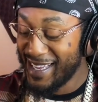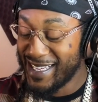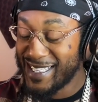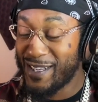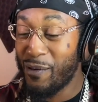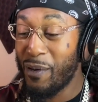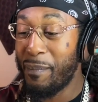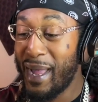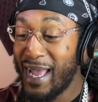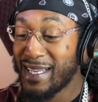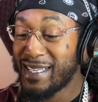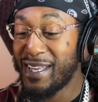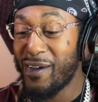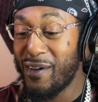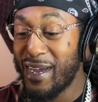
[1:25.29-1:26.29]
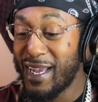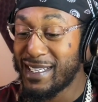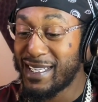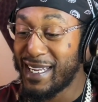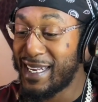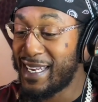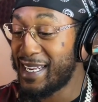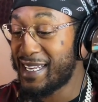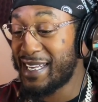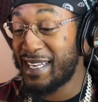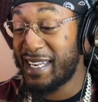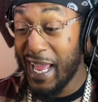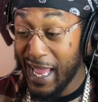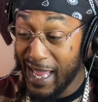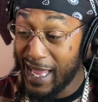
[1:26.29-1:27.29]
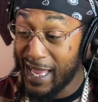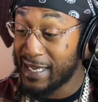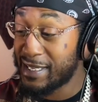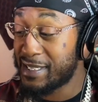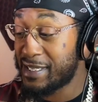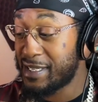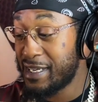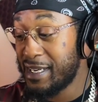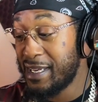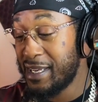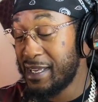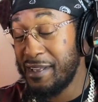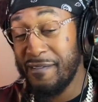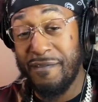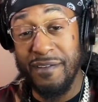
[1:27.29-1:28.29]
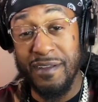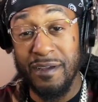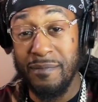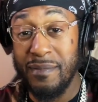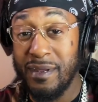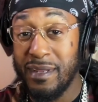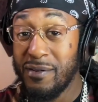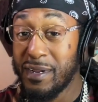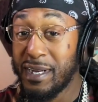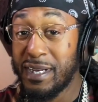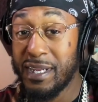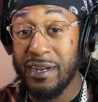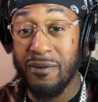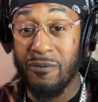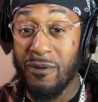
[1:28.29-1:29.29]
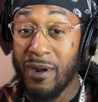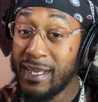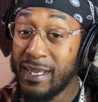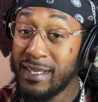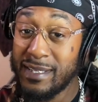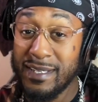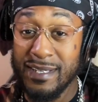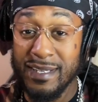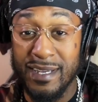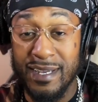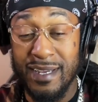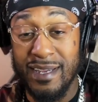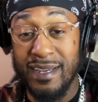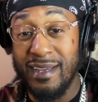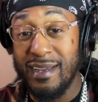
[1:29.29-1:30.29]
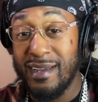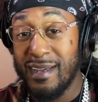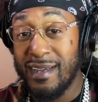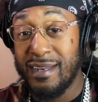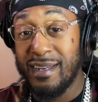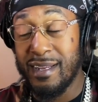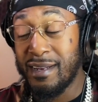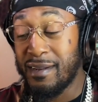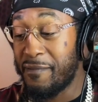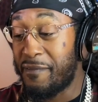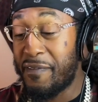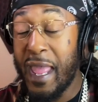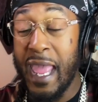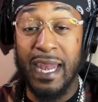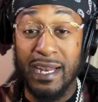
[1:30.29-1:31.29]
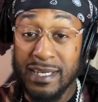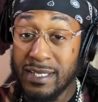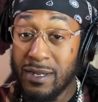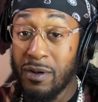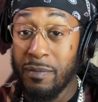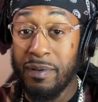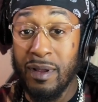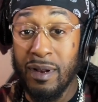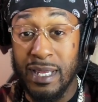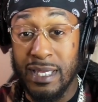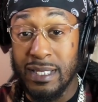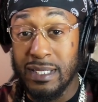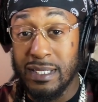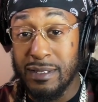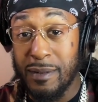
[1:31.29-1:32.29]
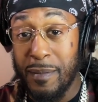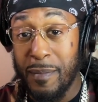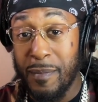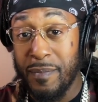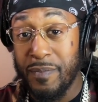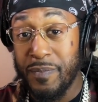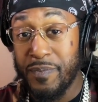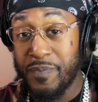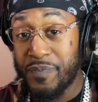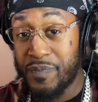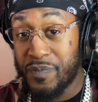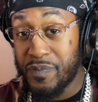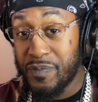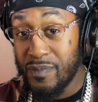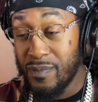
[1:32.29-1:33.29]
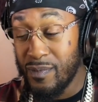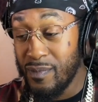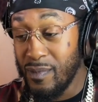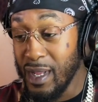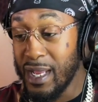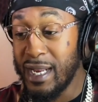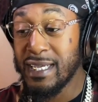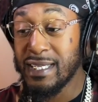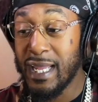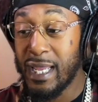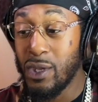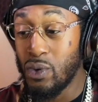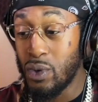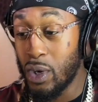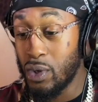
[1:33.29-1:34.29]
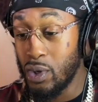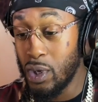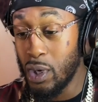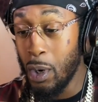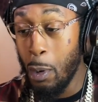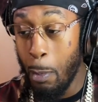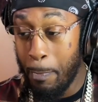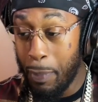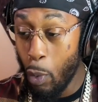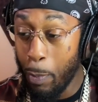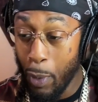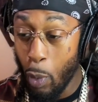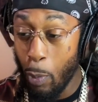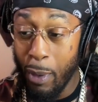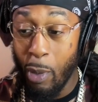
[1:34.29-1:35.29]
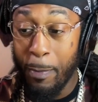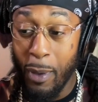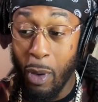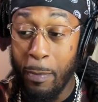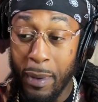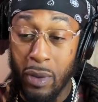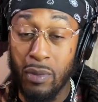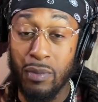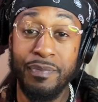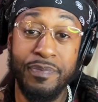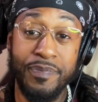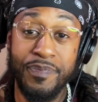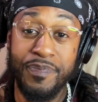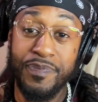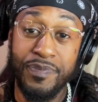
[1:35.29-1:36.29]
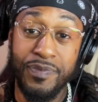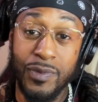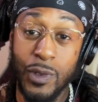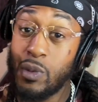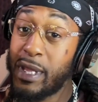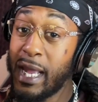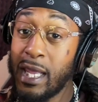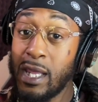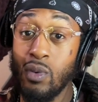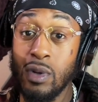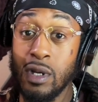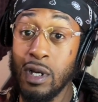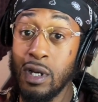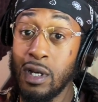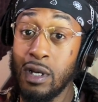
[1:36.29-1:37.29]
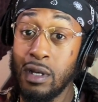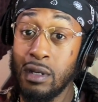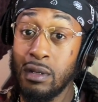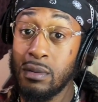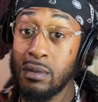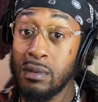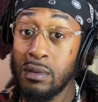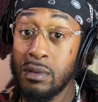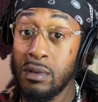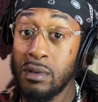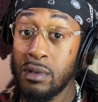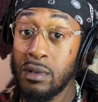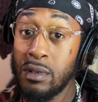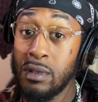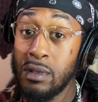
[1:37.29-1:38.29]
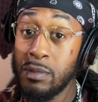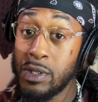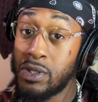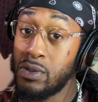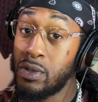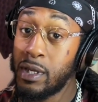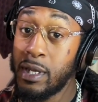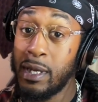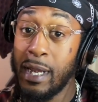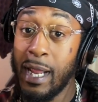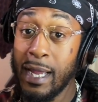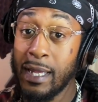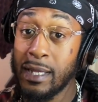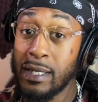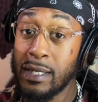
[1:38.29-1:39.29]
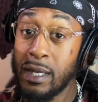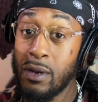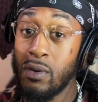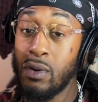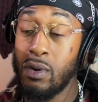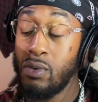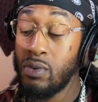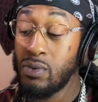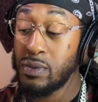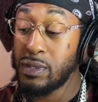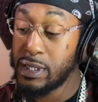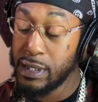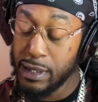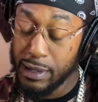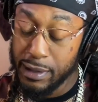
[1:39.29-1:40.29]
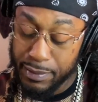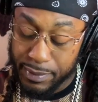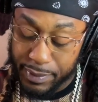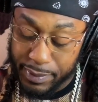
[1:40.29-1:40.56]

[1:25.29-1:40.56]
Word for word: So imagine your ass done did the dash. You feel me? You done the race. Done vanished on the police. Next thing you know, you hear boom, boom, boom, boom, boom. You think you good. But you hear that knock at the door. Oh, shit.